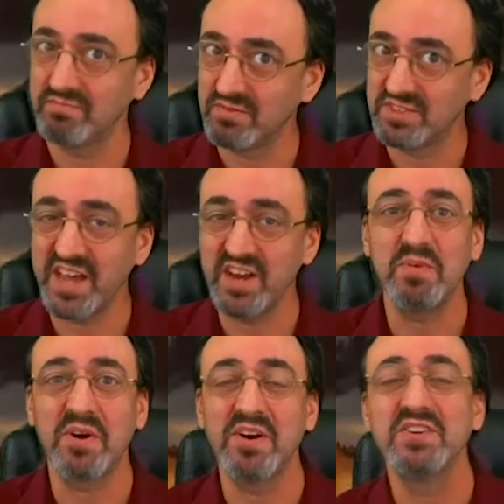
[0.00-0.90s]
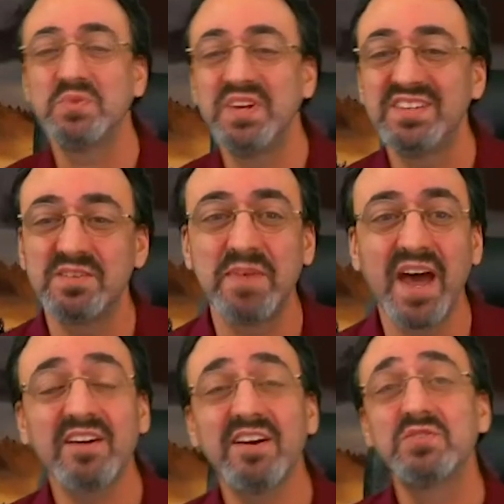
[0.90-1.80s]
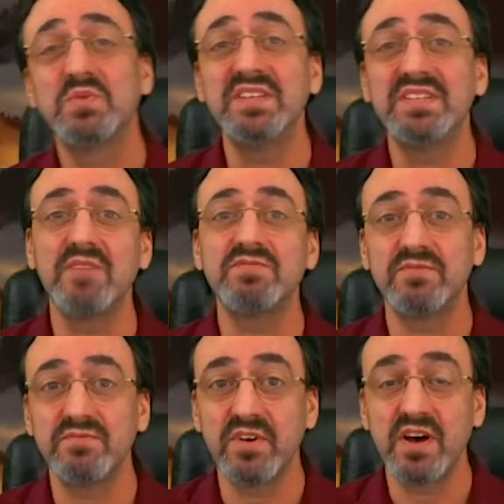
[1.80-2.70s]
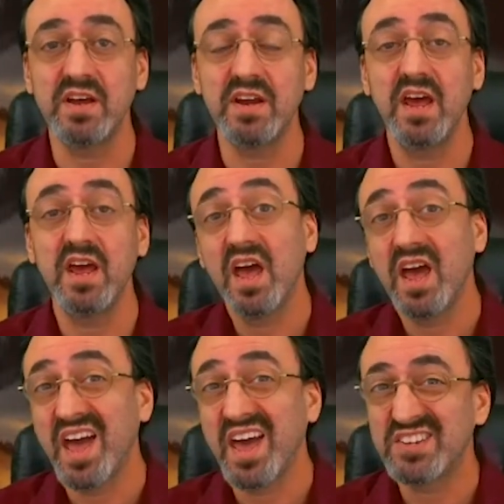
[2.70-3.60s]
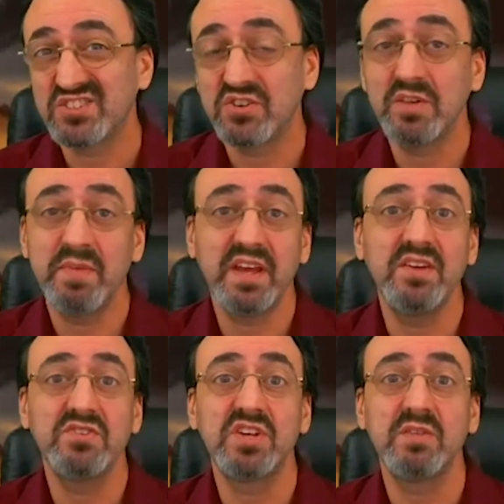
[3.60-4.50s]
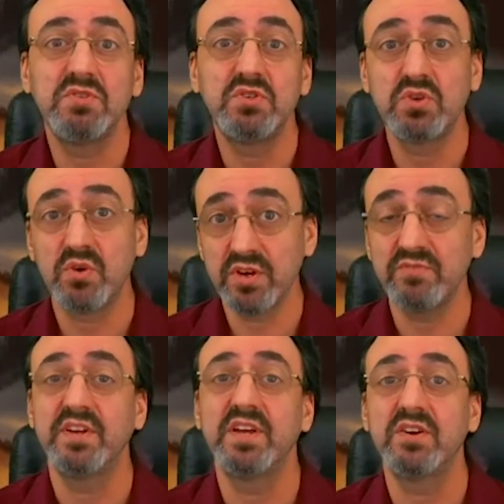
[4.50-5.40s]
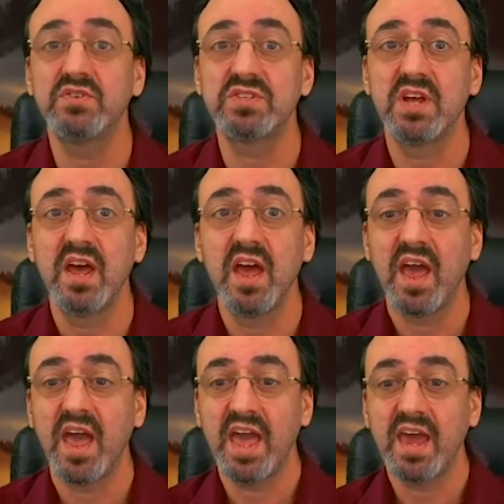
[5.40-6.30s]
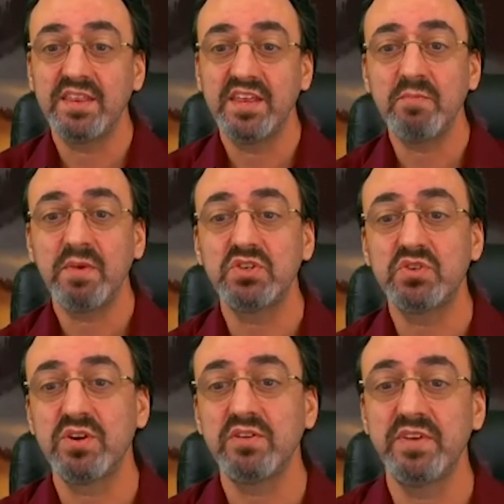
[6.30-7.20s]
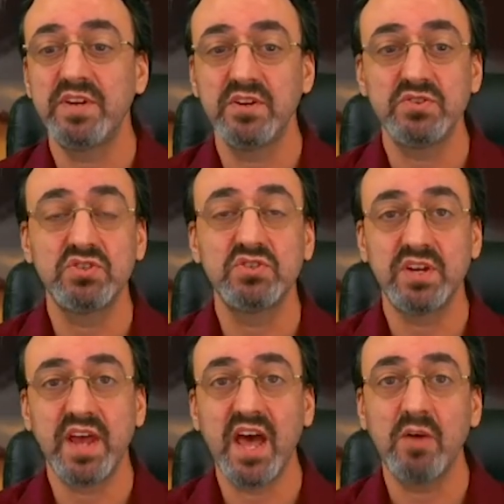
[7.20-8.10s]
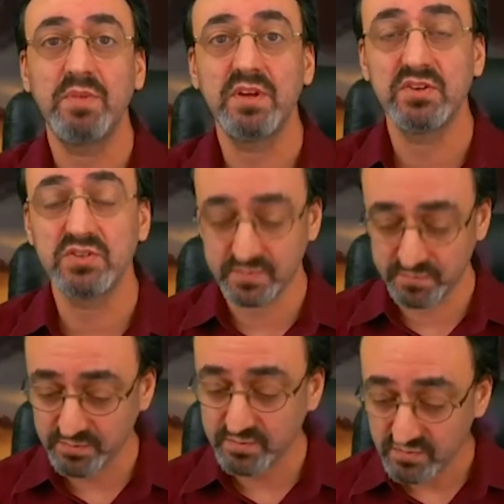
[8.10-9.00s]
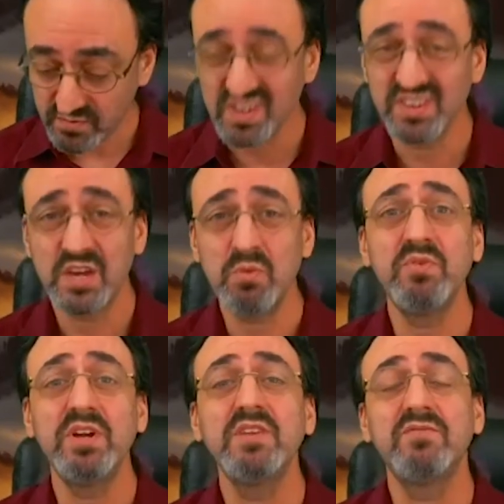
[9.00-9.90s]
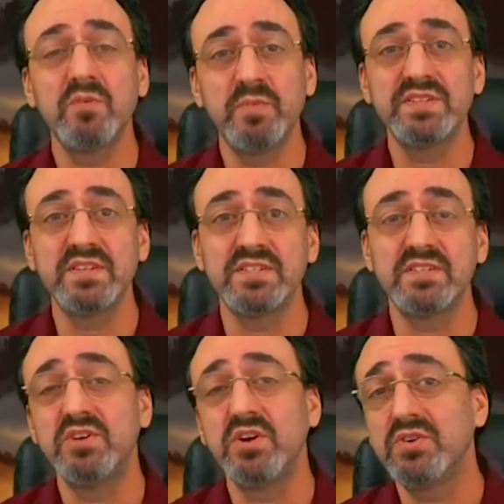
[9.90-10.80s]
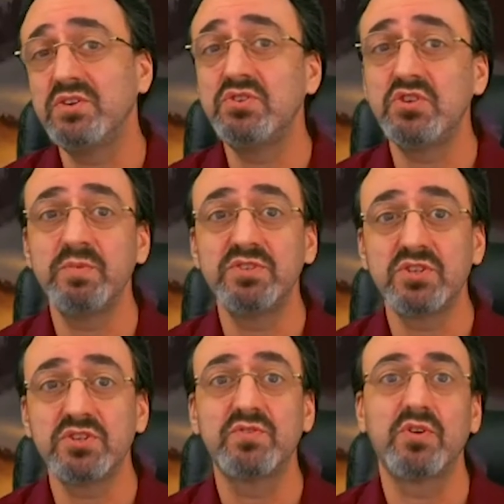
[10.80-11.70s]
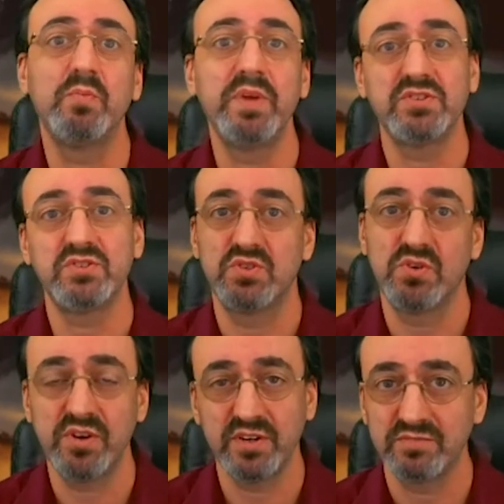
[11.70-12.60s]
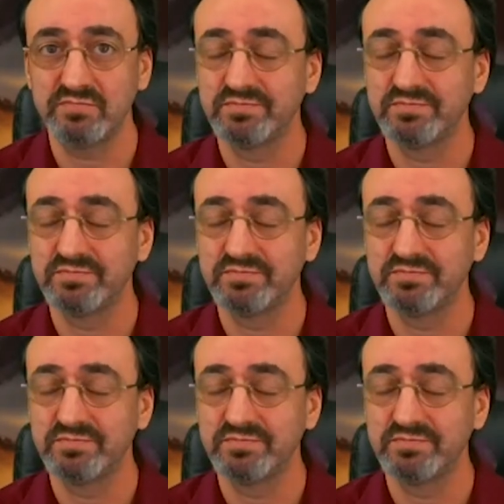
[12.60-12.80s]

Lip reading: title bars. We need some backgrounds. We need to have some fun. And I started making some tutorial videos. And I think my tutorial videos stood out because they were really for business. If you go to YouTube and search for OBS tutorial,